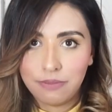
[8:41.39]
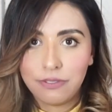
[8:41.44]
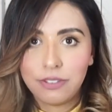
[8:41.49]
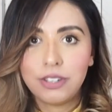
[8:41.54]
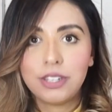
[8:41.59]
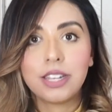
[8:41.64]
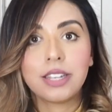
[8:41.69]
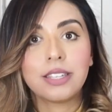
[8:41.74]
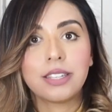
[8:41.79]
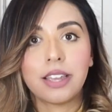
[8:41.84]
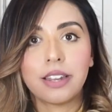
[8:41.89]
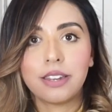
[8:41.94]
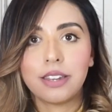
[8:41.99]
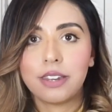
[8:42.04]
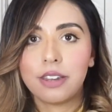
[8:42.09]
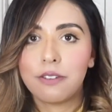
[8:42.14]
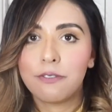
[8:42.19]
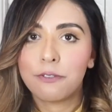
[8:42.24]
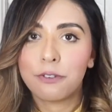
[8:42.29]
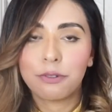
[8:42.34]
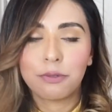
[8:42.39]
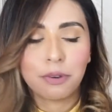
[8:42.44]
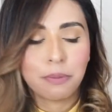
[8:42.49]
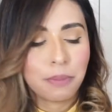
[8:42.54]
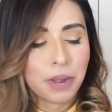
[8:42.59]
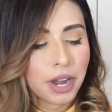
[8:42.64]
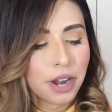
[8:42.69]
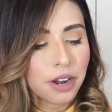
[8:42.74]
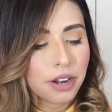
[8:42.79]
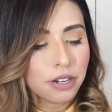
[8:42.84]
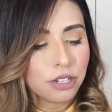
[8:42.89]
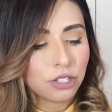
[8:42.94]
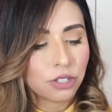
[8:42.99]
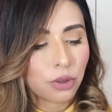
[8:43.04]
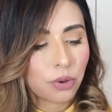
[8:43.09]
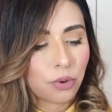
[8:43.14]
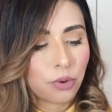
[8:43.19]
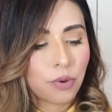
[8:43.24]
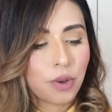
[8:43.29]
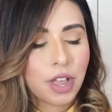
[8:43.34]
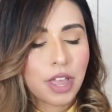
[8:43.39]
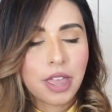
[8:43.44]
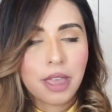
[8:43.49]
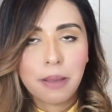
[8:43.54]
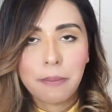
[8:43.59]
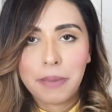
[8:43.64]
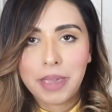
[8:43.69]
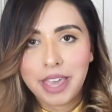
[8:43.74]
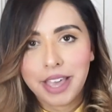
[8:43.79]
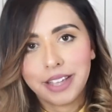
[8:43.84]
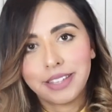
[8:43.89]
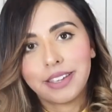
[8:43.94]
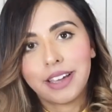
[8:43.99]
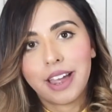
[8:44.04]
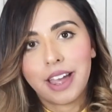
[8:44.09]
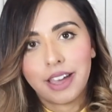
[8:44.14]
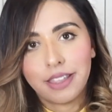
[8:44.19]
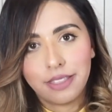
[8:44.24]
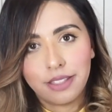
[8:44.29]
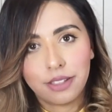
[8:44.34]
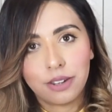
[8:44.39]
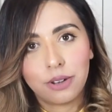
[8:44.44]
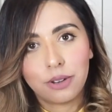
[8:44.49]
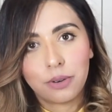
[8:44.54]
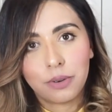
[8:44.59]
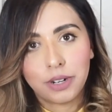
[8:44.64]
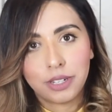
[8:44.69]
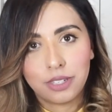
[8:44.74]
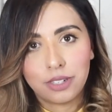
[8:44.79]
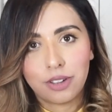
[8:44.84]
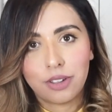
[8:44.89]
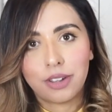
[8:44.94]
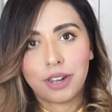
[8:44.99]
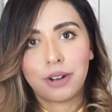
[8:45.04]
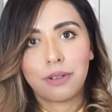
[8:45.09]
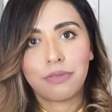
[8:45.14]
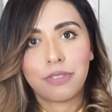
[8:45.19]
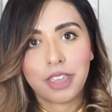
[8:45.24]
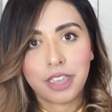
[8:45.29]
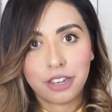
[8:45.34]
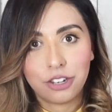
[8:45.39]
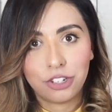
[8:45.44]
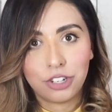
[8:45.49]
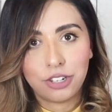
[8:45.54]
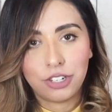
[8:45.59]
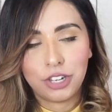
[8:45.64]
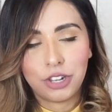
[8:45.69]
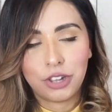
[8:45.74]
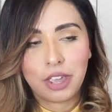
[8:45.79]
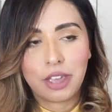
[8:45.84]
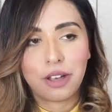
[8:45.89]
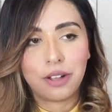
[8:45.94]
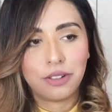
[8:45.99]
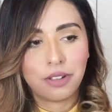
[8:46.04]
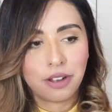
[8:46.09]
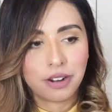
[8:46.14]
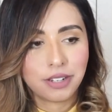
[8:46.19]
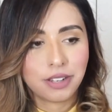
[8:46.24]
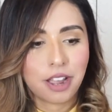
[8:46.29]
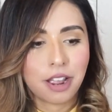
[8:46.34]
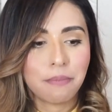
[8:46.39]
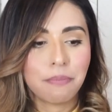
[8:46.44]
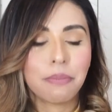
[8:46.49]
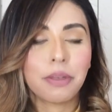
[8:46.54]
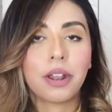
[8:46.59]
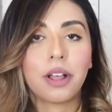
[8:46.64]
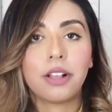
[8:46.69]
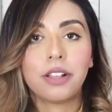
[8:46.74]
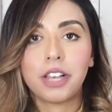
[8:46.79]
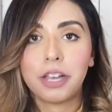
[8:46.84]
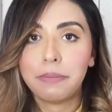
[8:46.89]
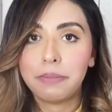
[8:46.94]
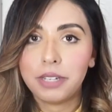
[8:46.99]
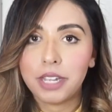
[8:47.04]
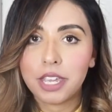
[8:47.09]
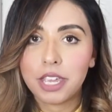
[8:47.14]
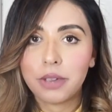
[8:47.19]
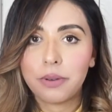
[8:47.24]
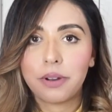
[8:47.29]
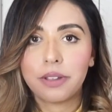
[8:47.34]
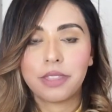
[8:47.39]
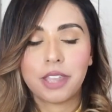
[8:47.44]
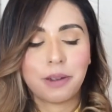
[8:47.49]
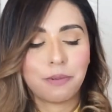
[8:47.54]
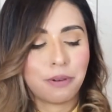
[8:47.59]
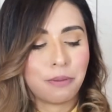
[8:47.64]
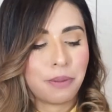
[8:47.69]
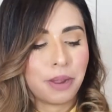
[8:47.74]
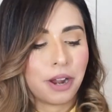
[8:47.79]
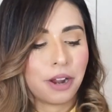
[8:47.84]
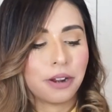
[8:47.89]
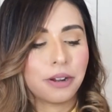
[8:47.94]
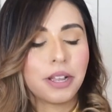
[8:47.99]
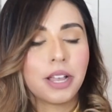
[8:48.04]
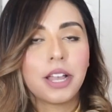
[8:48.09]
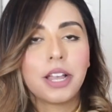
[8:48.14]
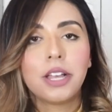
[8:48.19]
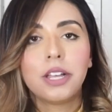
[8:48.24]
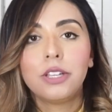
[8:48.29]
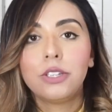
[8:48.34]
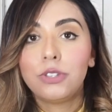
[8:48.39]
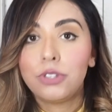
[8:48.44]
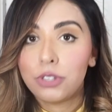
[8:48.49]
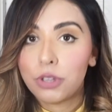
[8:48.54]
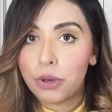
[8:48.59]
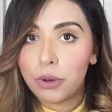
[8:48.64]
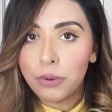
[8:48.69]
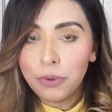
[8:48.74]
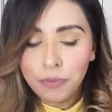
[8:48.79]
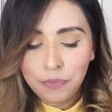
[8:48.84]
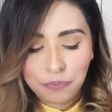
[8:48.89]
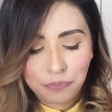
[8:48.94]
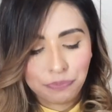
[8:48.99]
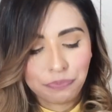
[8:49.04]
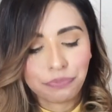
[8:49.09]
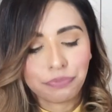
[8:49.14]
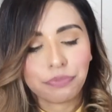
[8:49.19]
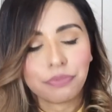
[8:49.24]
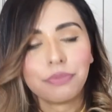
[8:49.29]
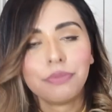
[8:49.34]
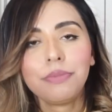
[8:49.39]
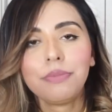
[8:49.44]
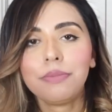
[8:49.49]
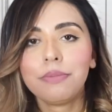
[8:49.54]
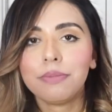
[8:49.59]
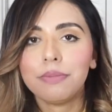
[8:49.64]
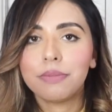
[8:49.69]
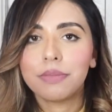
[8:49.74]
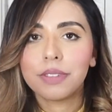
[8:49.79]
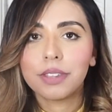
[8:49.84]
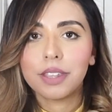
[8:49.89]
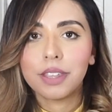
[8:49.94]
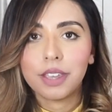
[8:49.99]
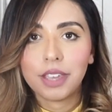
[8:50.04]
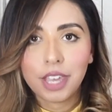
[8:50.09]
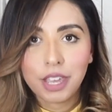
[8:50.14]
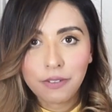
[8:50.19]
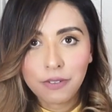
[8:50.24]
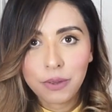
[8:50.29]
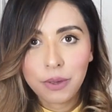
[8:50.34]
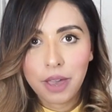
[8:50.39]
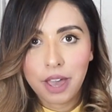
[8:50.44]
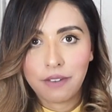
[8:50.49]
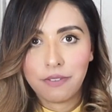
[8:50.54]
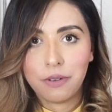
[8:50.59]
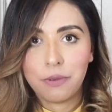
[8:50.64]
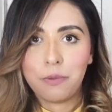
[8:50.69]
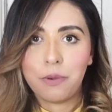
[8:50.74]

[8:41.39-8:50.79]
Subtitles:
to send it in for repair. So because I had the little crystal, I don't think it should take a long time, but I'll update you on that repair. So if you haven't